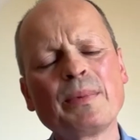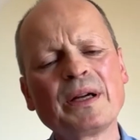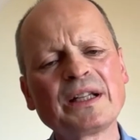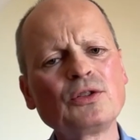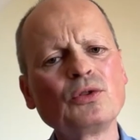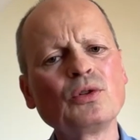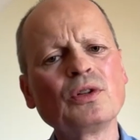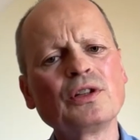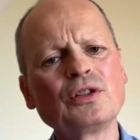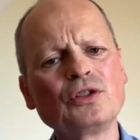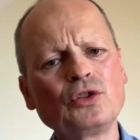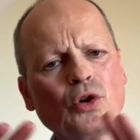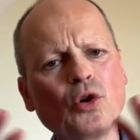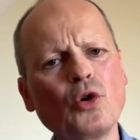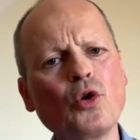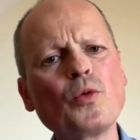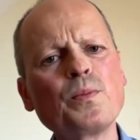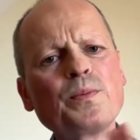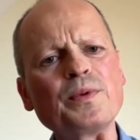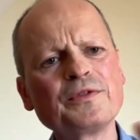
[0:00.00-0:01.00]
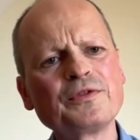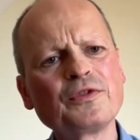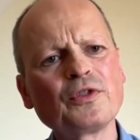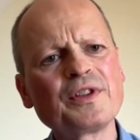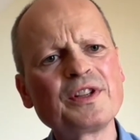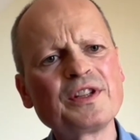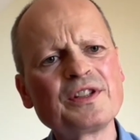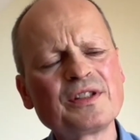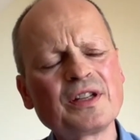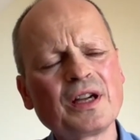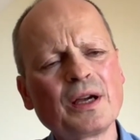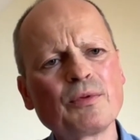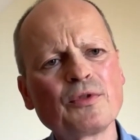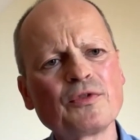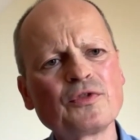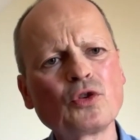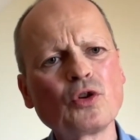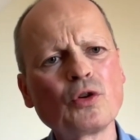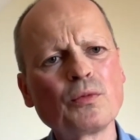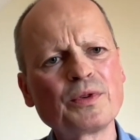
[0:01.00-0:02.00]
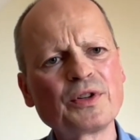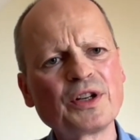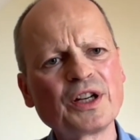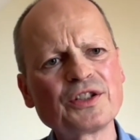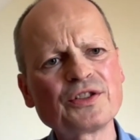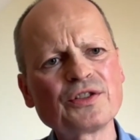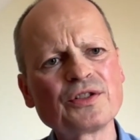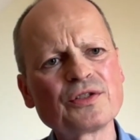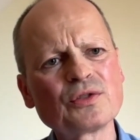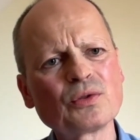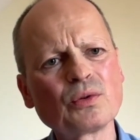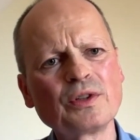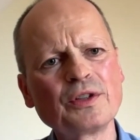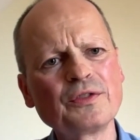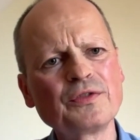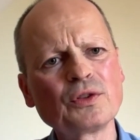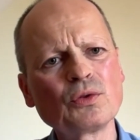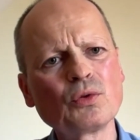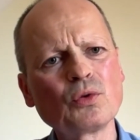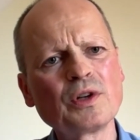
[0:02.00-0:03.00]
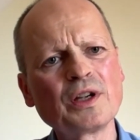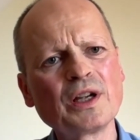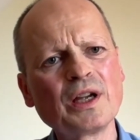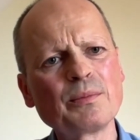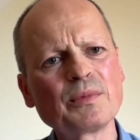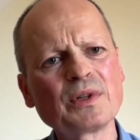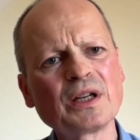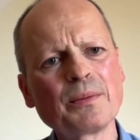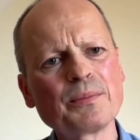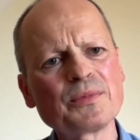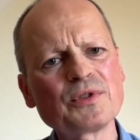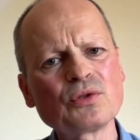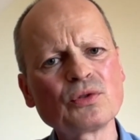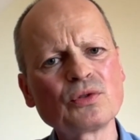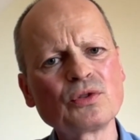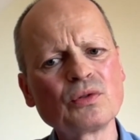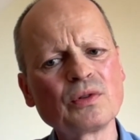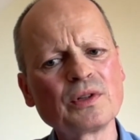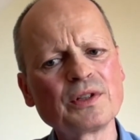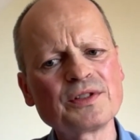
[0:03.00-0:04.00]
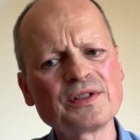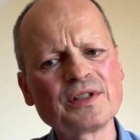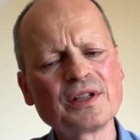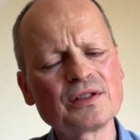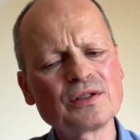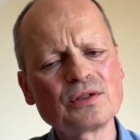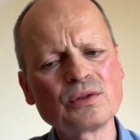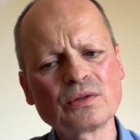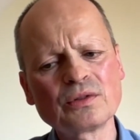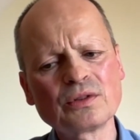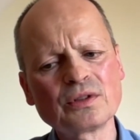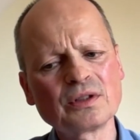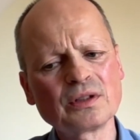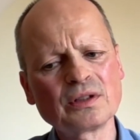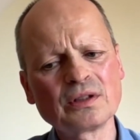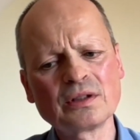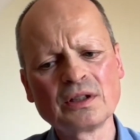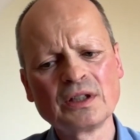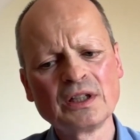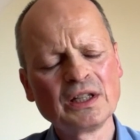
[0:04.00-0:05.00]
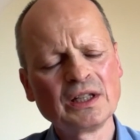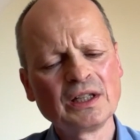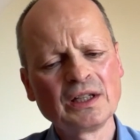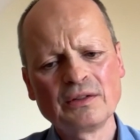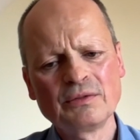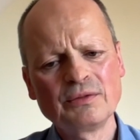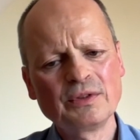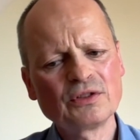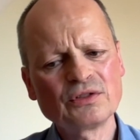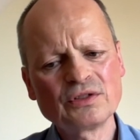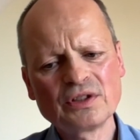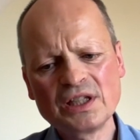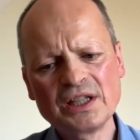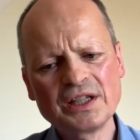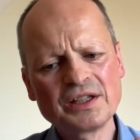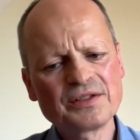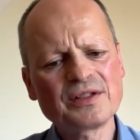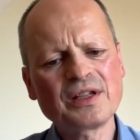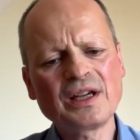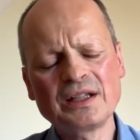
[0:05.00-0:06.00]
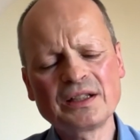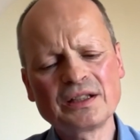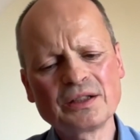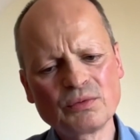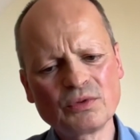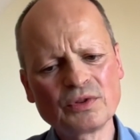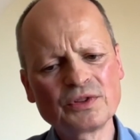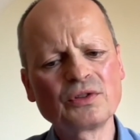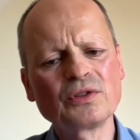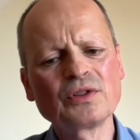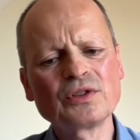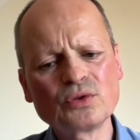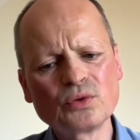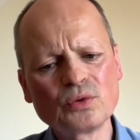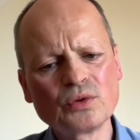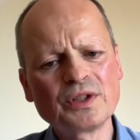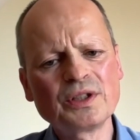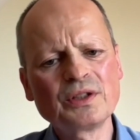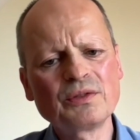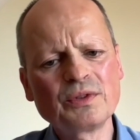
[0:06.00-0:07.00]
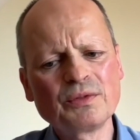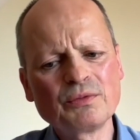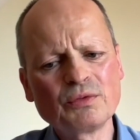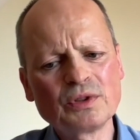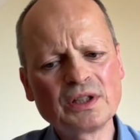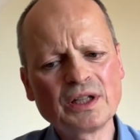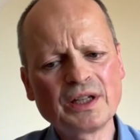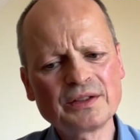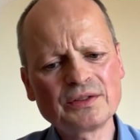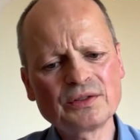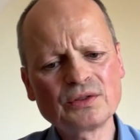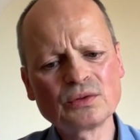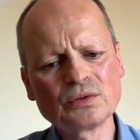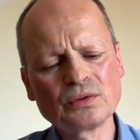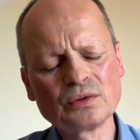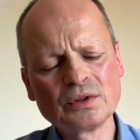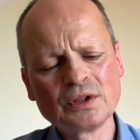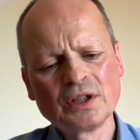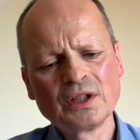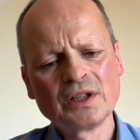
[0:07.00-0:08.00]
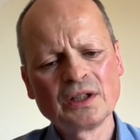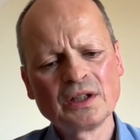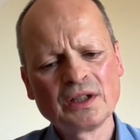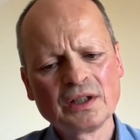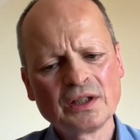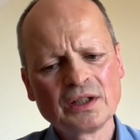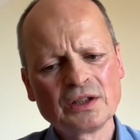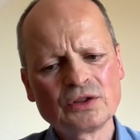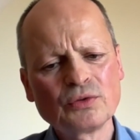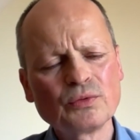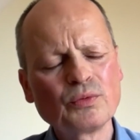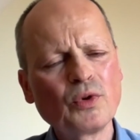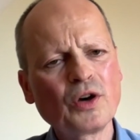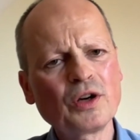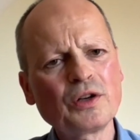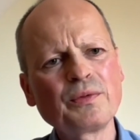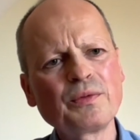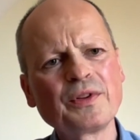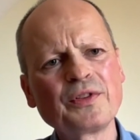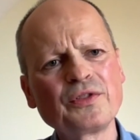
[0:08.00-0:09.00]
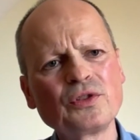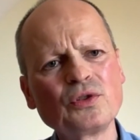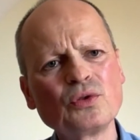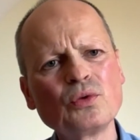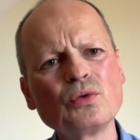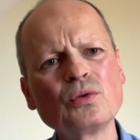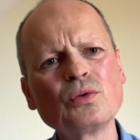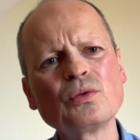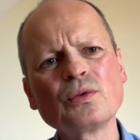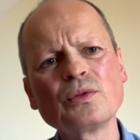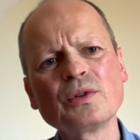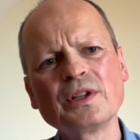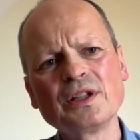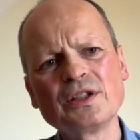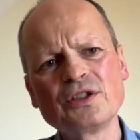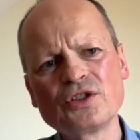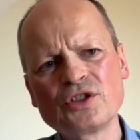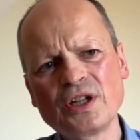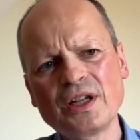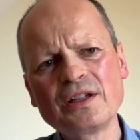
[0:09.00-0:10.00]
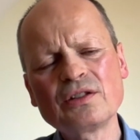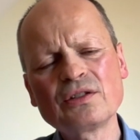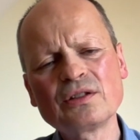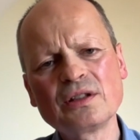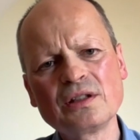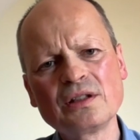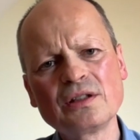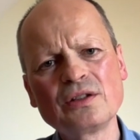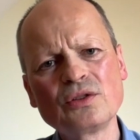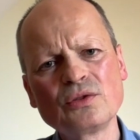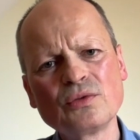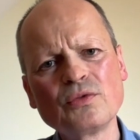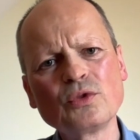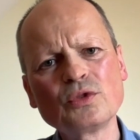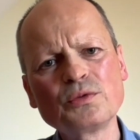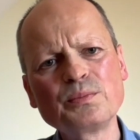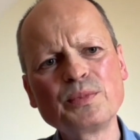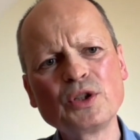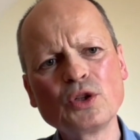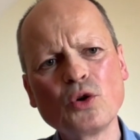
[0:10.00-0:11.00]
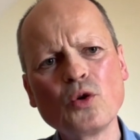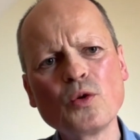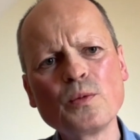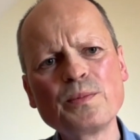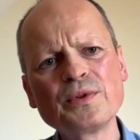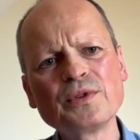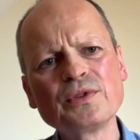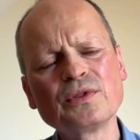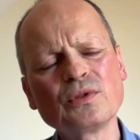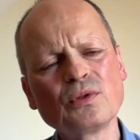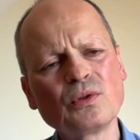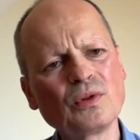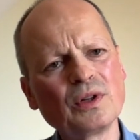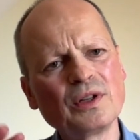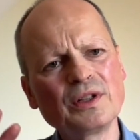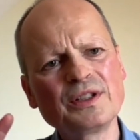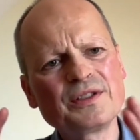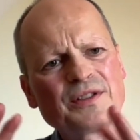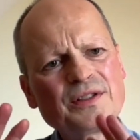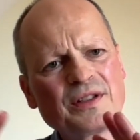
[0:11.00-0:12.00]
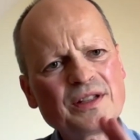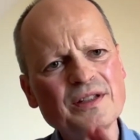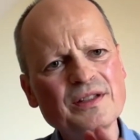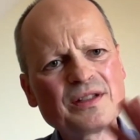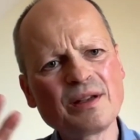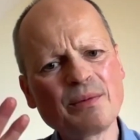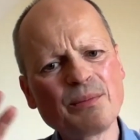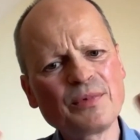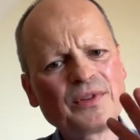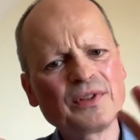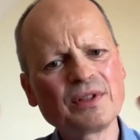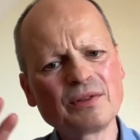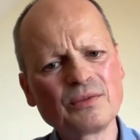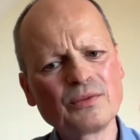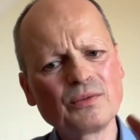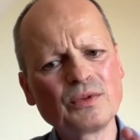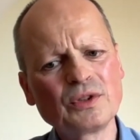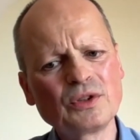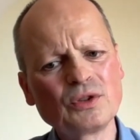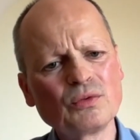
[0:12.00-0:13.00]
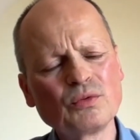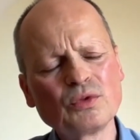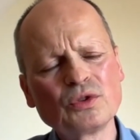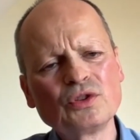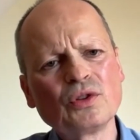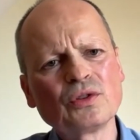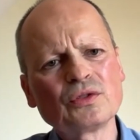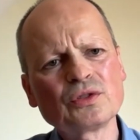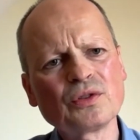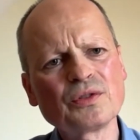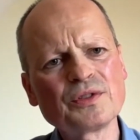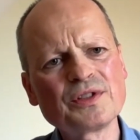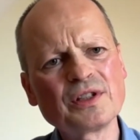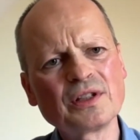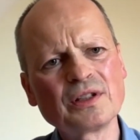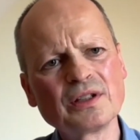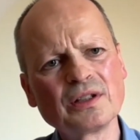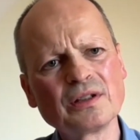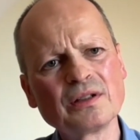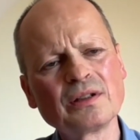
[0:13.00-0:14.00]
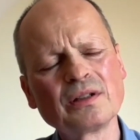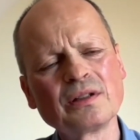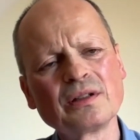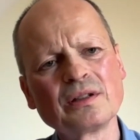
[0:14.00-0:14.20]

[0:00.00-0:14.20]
but you're open for this type of cooperation. So if an OEM comes to you and says, look, we're really excited what you're doing, we would like to work with you, in general, you would be open, or is this something you would not consider?